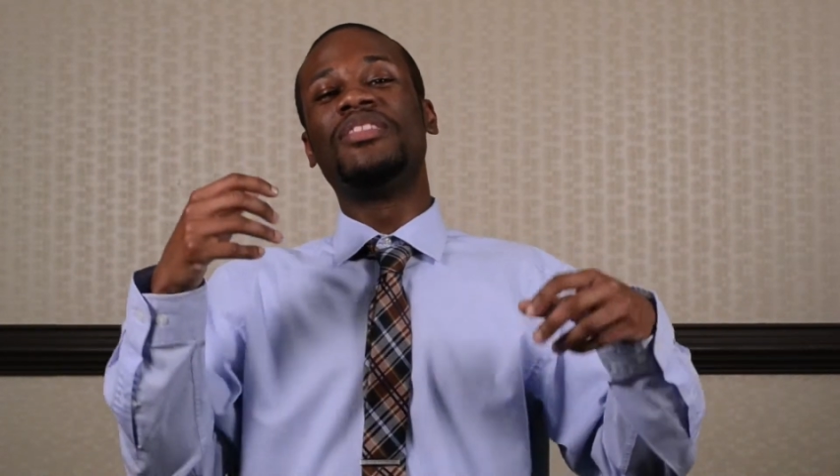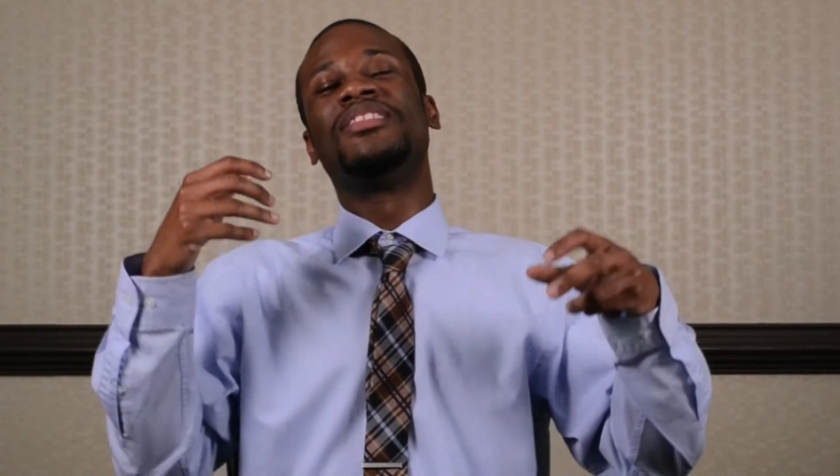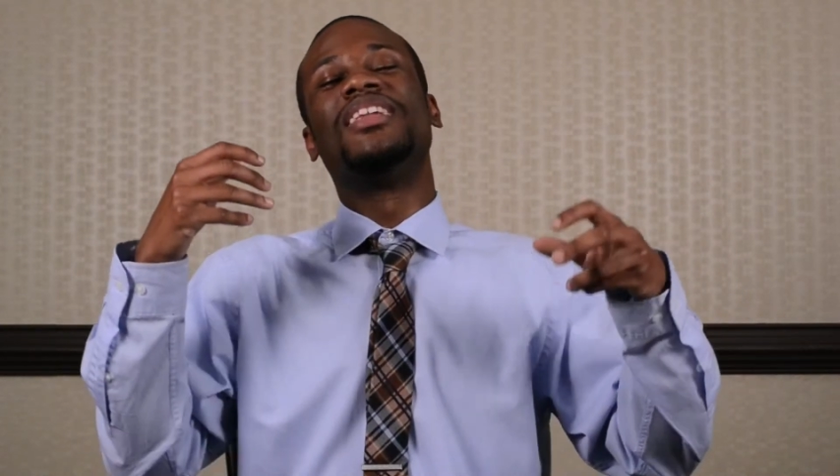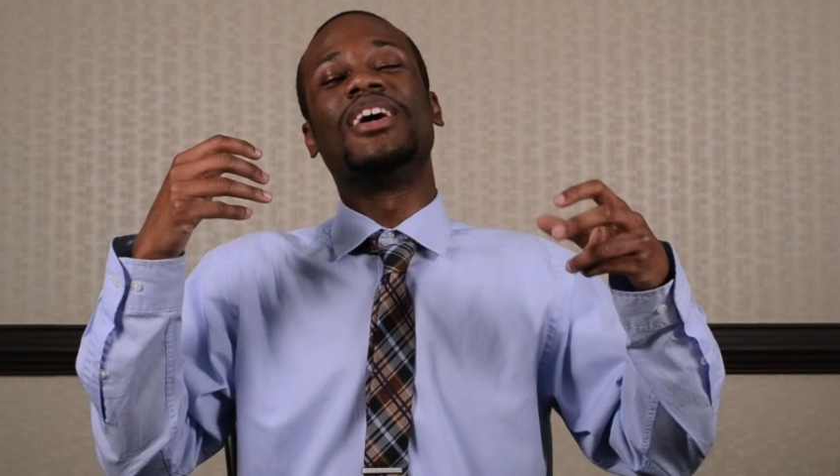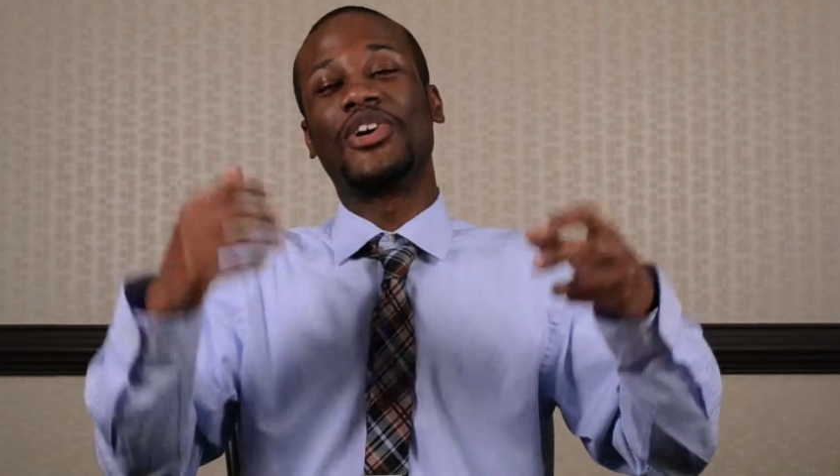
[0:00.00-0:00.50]

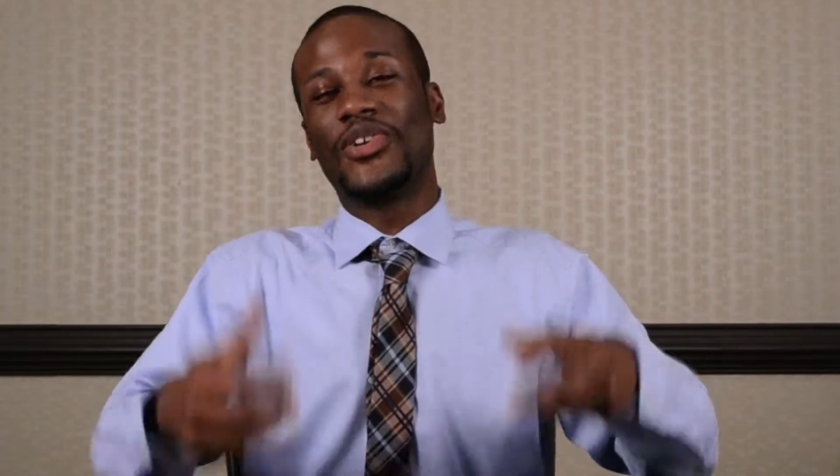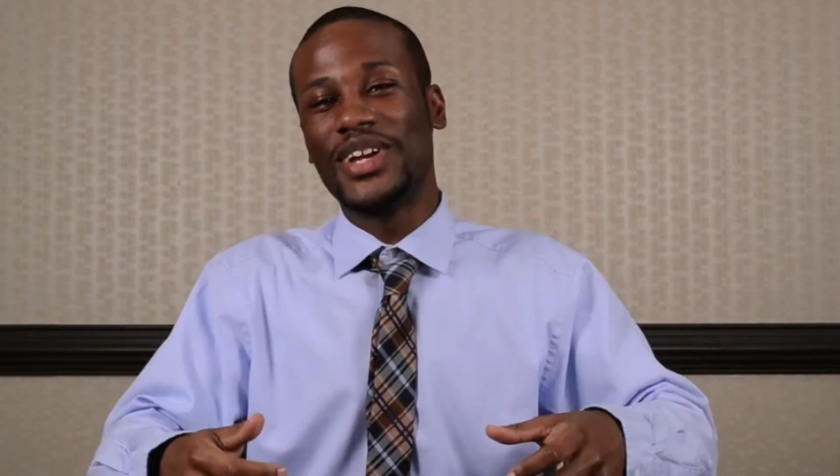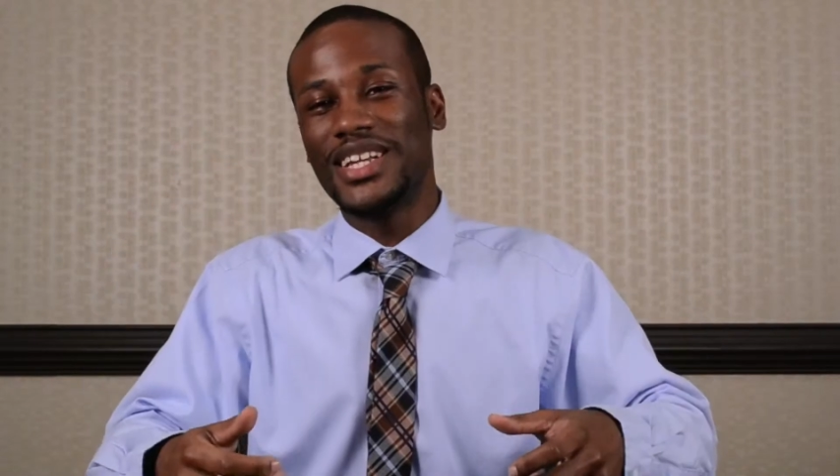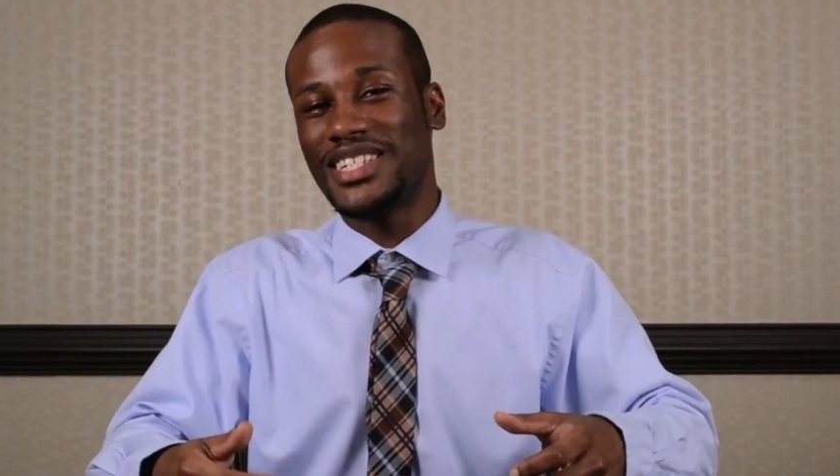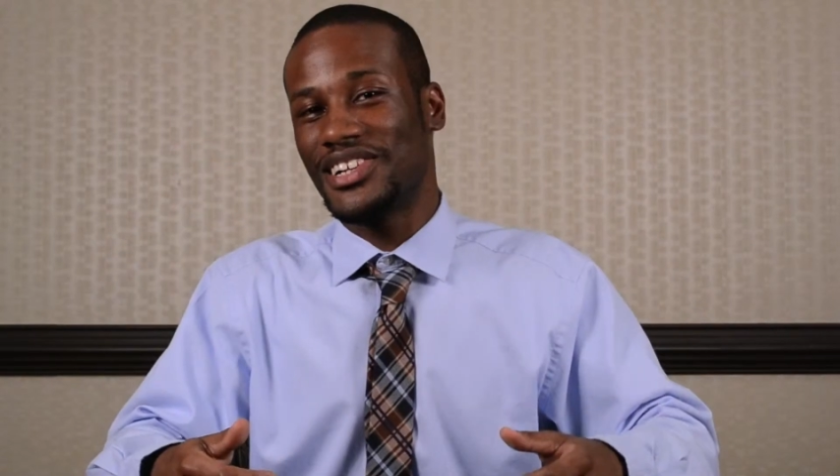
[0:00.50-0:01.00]
the
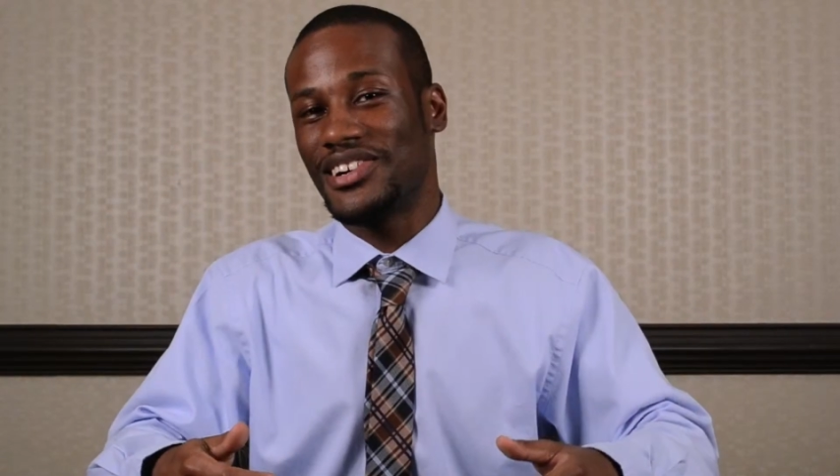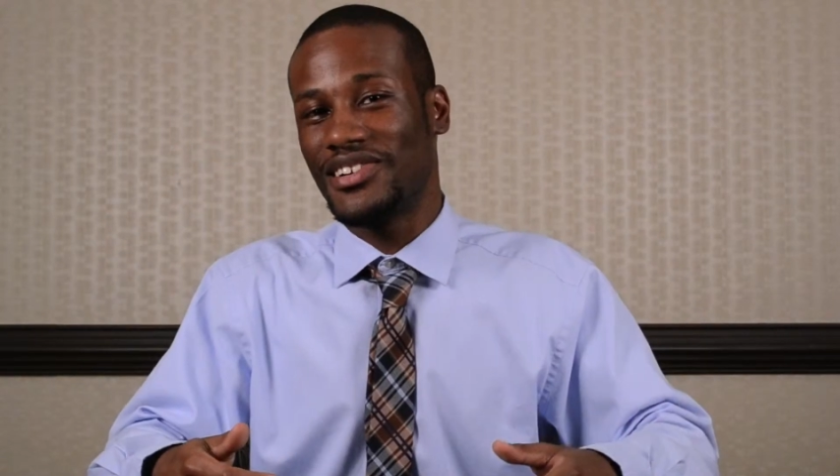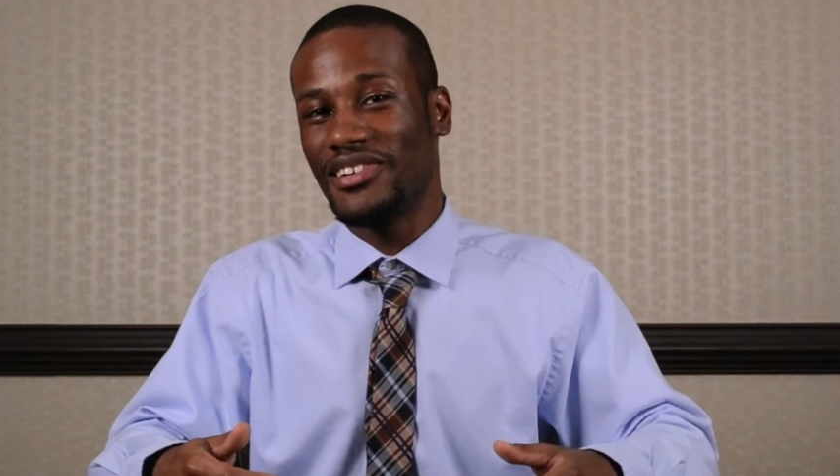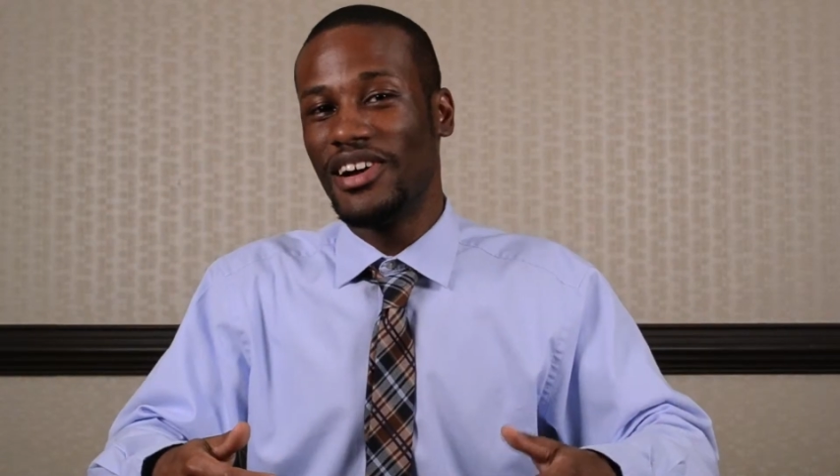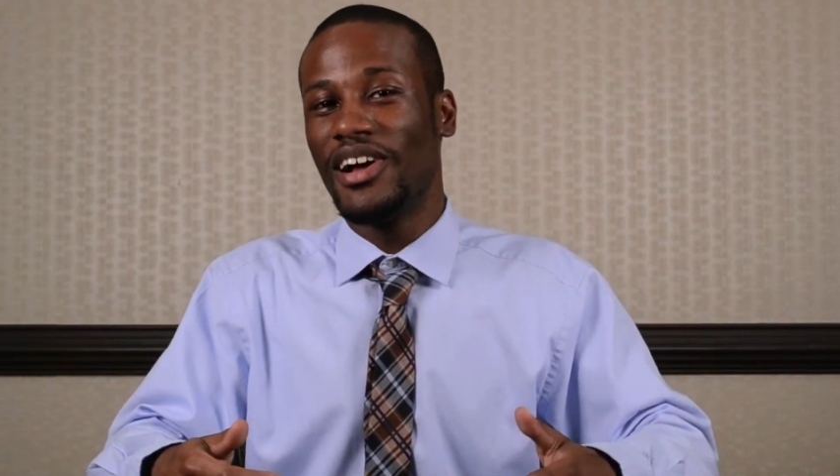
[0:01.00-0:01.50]

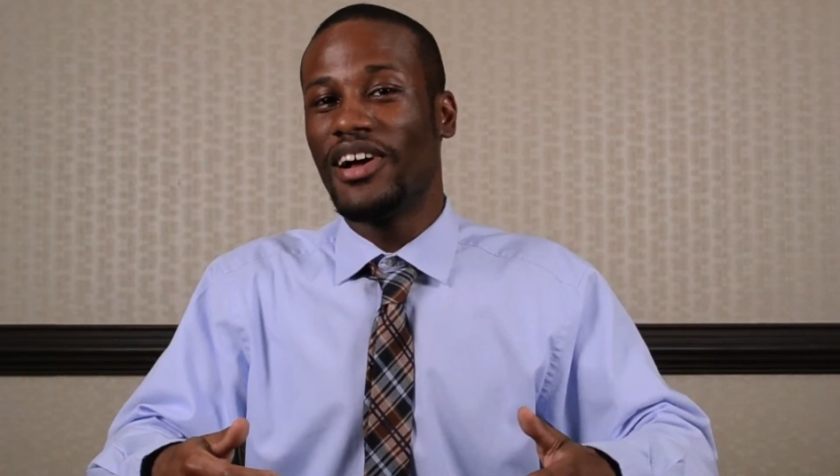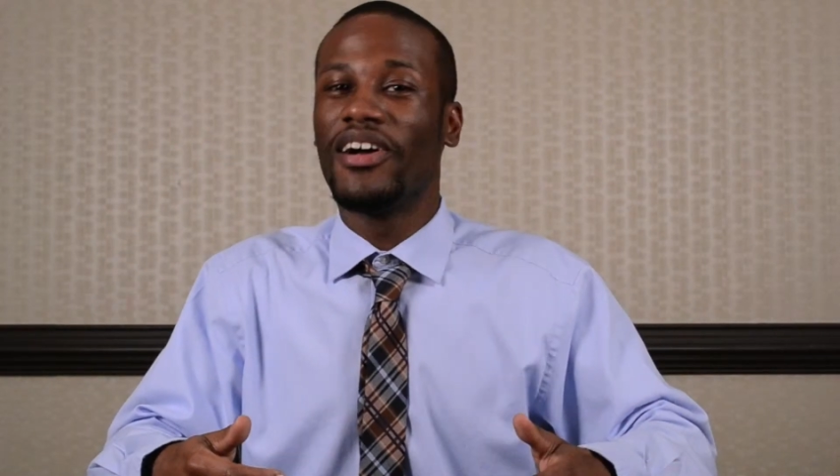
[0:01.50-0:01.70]
creature